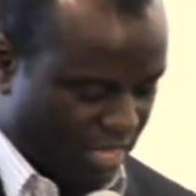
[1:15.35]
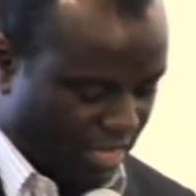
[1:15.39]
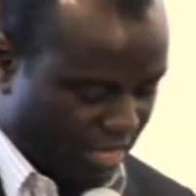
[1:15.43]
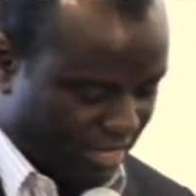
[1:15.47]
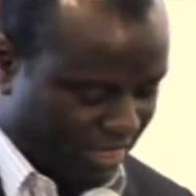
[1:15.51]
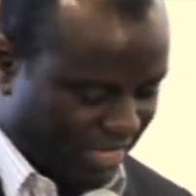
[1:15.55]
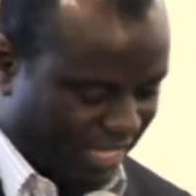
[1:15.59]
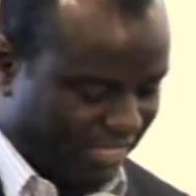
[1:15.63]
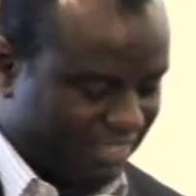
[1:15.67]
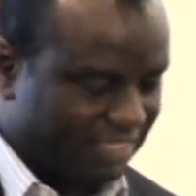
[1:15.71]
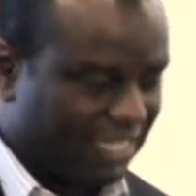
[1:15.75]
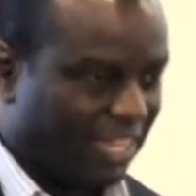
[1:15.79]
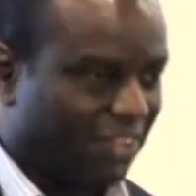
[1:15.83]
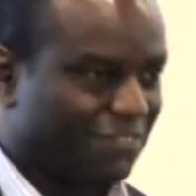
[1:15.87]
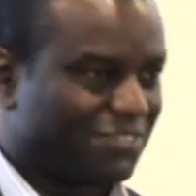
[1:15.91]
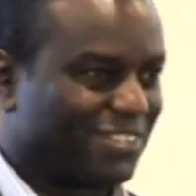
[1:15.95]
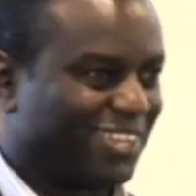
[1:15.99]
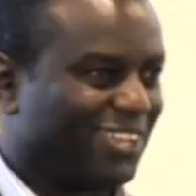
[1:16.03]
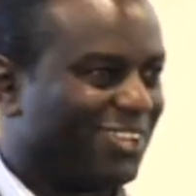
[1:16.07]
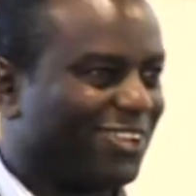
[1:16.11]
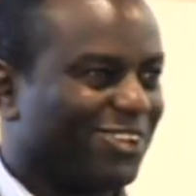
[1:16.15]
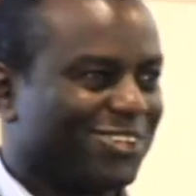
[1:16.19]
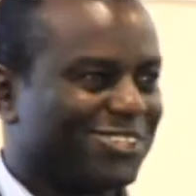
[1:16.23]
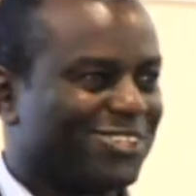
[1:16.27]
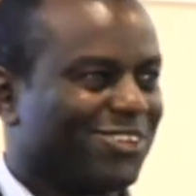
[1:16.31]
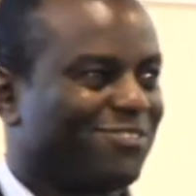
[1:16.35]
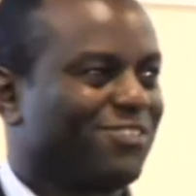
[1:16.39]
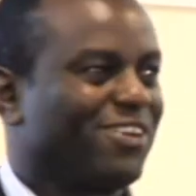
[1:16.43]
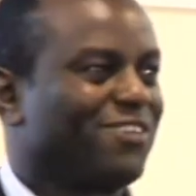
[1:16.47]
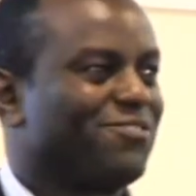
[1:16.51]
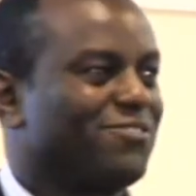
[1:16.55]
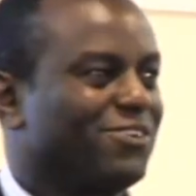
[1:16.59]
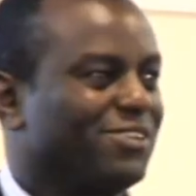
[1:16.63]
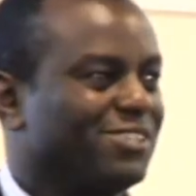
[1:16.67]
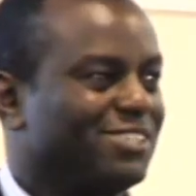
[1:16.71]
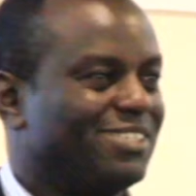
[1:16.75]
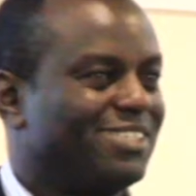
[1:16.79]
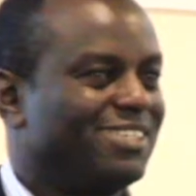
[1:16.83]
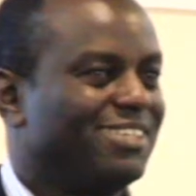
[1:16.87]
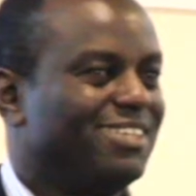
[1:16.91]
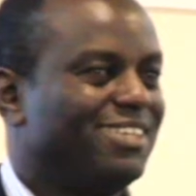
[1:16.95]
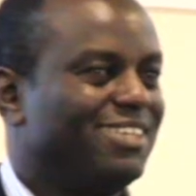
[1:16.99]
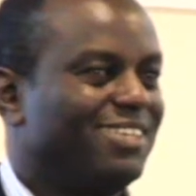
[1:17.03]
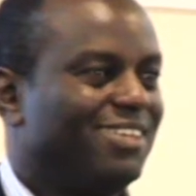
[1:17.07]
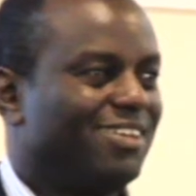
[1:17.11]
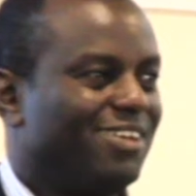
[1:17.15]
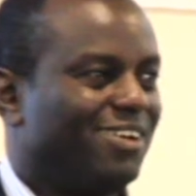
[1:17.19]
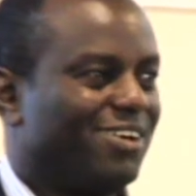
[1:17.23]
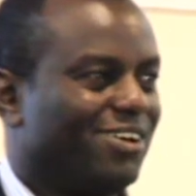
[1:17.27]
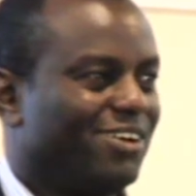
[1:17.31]
And that's after a lot of effort
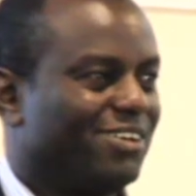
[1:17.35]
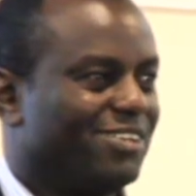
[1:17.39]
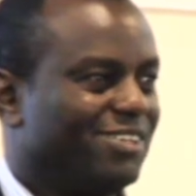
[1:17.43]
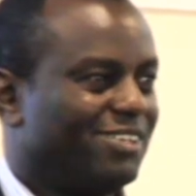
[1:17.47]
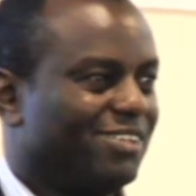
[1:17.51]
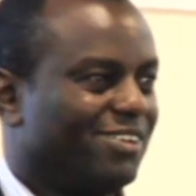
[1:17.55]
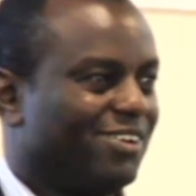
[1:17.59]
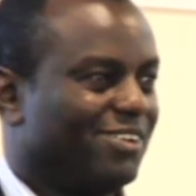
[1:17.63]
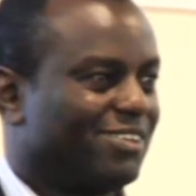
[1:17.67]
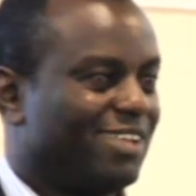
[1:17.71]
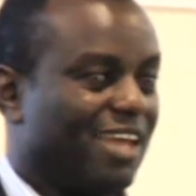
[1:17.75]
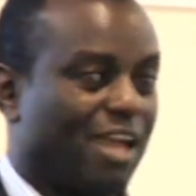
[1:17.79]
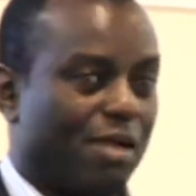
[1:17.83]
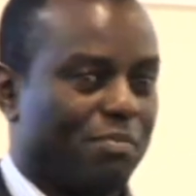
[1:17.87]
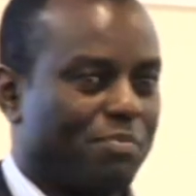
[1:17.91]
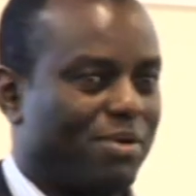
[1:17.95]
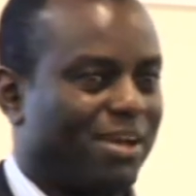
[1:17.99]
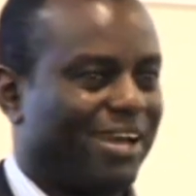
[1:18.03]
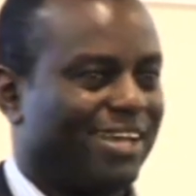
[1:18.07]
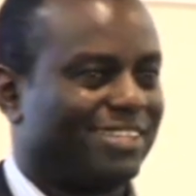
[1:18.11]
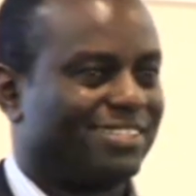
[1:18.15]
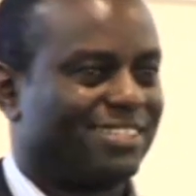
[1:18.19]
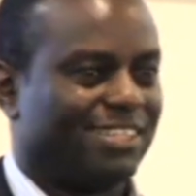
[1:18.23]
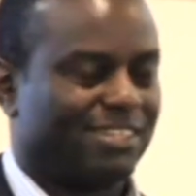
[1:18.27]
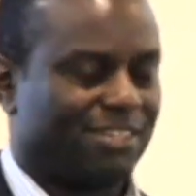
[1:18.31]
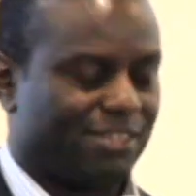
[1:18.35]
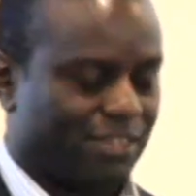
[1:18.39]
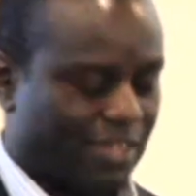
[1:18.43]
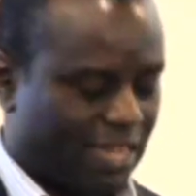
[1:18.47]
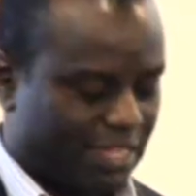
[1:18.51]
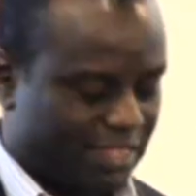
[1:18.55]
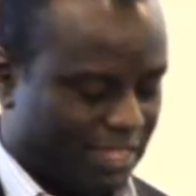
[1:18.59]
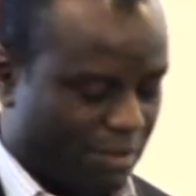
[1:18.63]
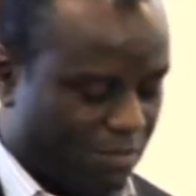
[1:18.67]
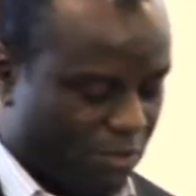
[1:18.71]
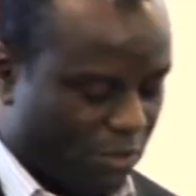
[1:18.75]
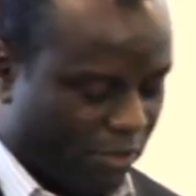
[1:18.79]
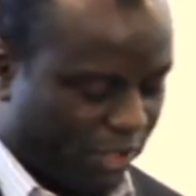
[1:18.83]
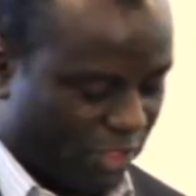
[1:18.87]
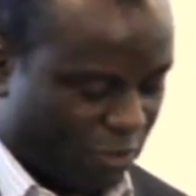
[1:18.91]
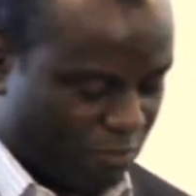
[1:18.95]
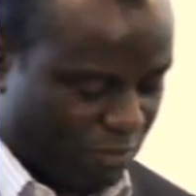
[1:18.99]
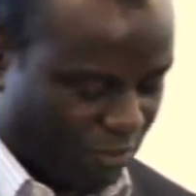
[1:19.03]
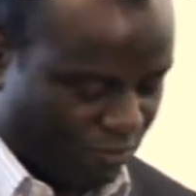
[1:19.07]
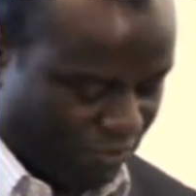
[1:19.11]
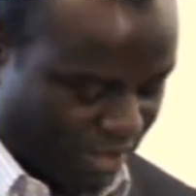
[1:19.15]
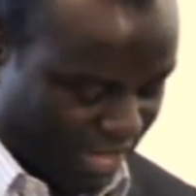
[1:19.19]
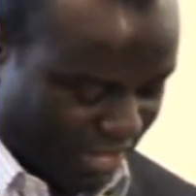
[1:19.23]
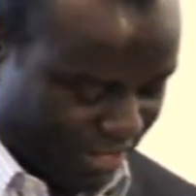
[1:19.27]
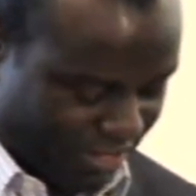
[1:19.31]
on our part and other mortgage
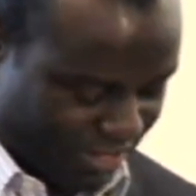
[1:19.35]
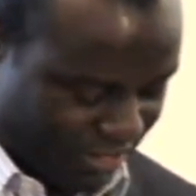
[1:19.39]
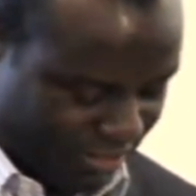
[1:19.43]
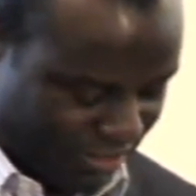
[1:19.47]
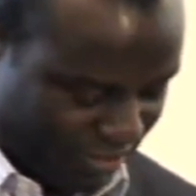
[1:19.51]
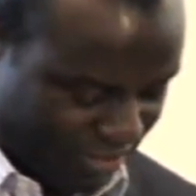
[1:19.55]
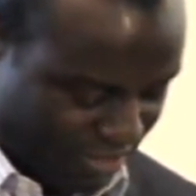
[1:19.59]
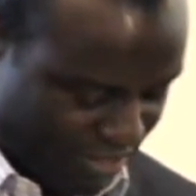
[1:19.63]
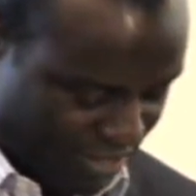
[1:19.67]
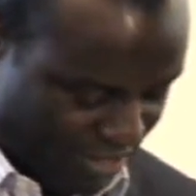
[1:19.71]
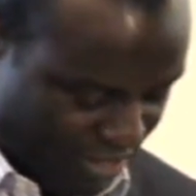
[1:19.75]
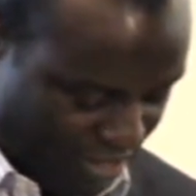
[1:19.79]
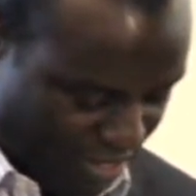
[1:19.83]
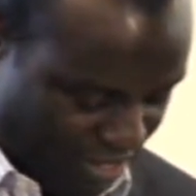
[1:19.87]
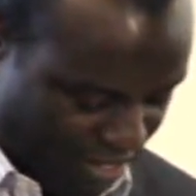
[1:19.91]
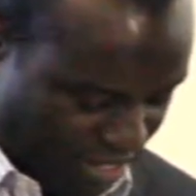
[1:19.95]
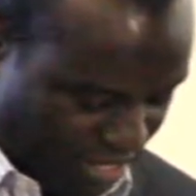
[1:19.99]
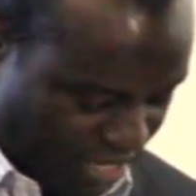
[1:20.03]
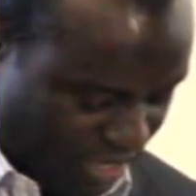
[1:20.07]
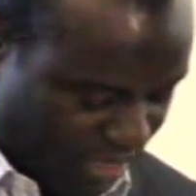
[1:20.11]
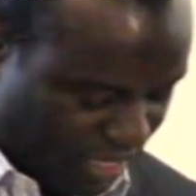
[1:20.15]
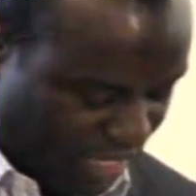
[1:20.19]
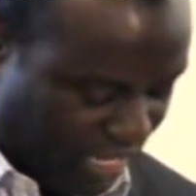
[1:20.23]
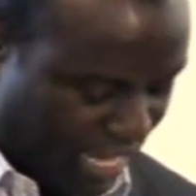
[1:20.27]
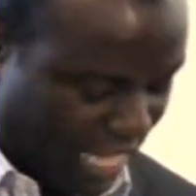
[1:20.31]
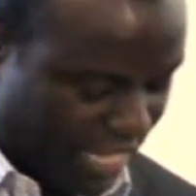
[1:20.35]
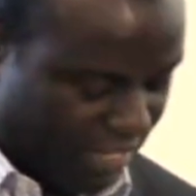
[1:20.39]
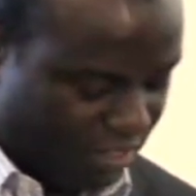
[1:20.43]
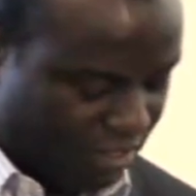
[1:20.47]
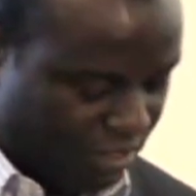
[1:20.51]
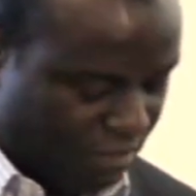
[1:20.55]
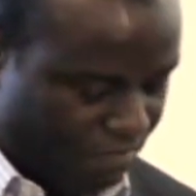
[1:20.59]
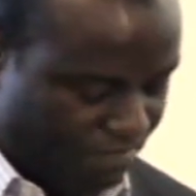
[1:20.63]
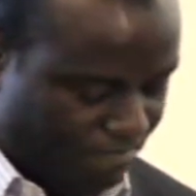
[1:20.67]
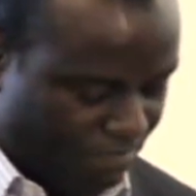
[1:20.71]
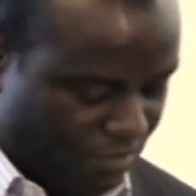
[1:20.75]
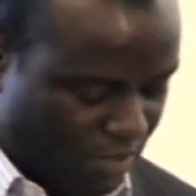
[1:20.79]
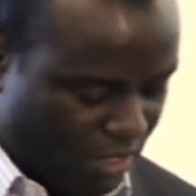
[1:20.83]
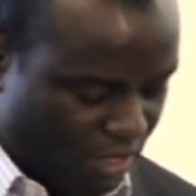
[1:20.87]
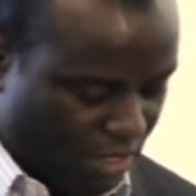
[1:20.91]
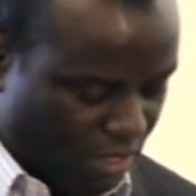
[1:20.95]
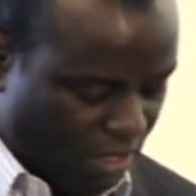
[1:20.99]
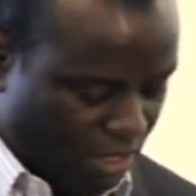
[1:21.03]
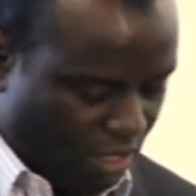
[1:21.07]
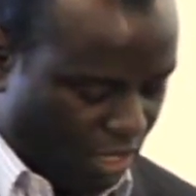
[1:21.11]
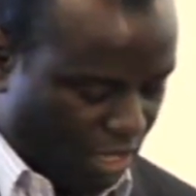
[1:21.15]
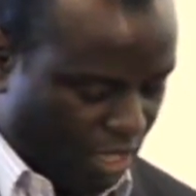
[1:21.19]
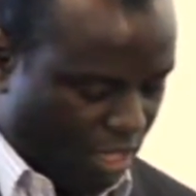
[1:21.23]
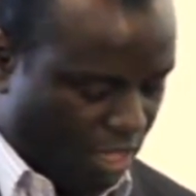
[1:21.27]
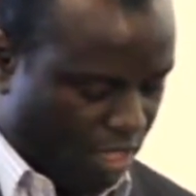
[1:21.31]
providers in the land.
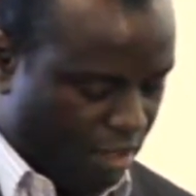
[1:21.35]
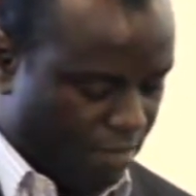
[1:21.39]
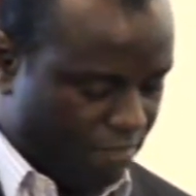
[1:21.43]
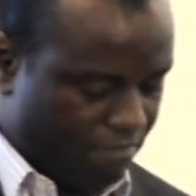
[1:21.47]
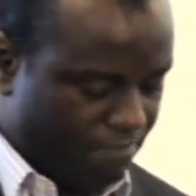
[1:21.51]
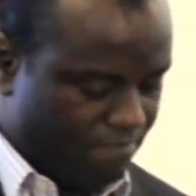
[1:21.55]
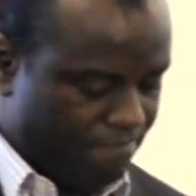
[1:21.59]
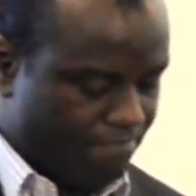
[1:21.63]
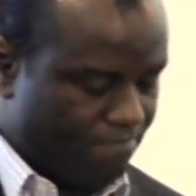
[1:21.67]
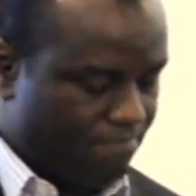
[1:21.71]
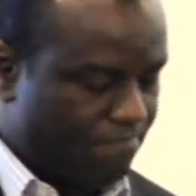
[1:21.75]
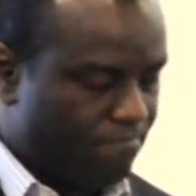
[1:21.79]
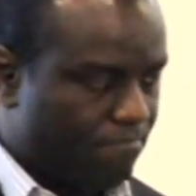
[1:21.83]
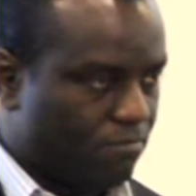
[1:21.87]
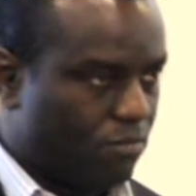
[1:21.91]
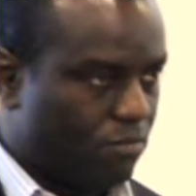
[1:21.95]
I